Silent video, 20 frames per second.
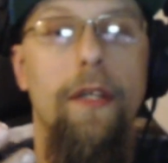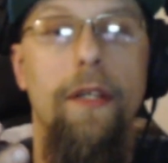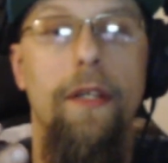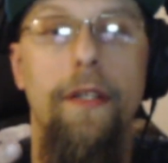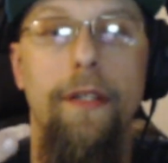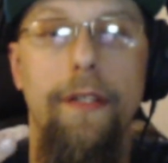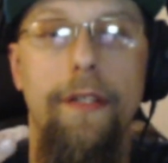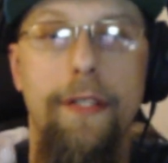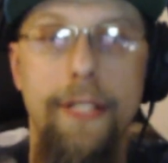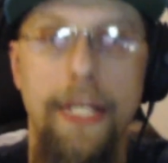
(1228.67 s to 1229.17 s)

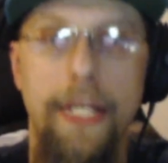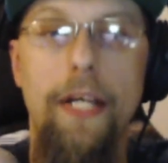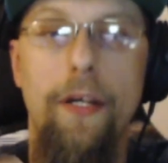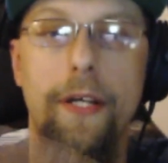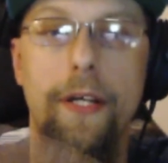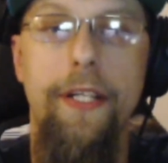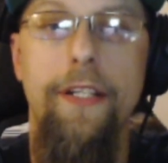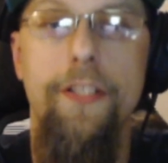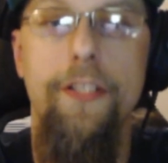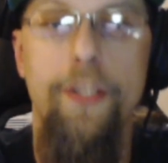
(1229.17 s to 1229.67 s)
Now
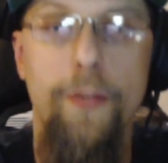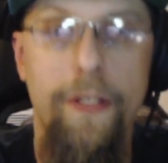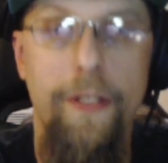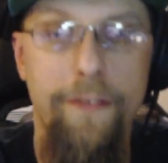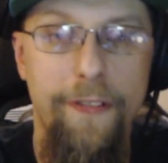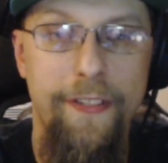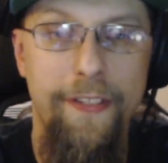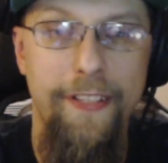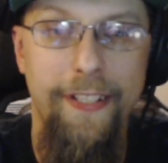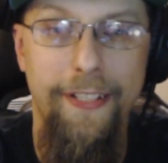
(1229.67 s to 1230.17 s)
I can do
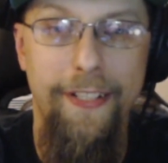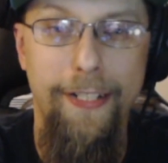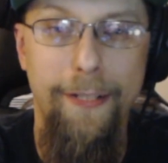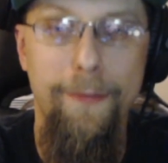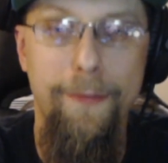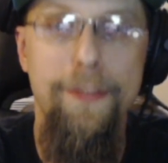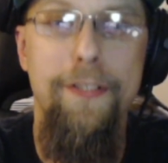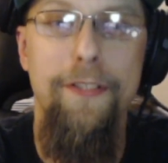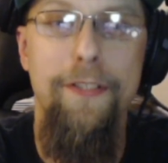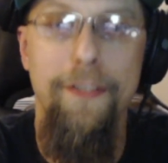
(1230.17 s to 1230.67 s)
everything that I
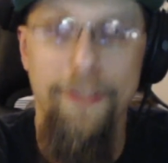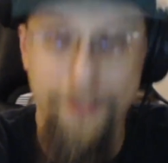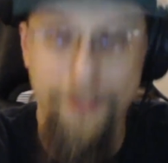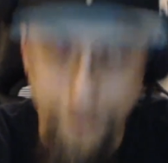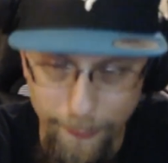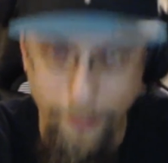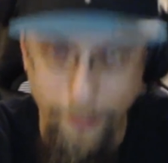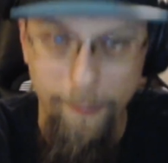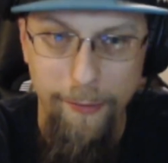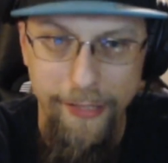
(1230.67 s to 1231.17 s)
was
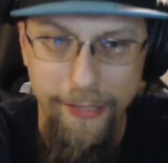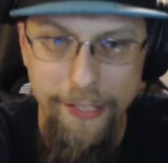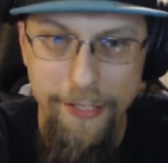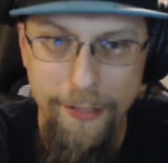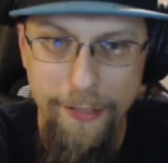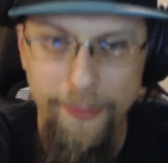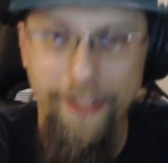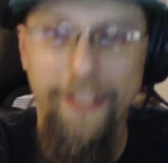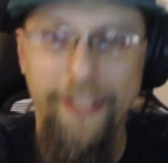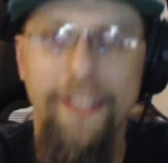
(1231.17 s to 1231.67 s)
normally
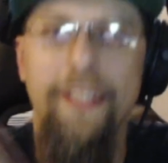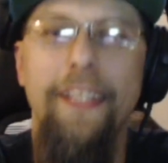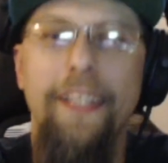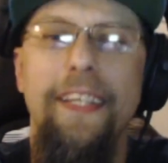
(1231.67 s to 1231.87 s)
doing.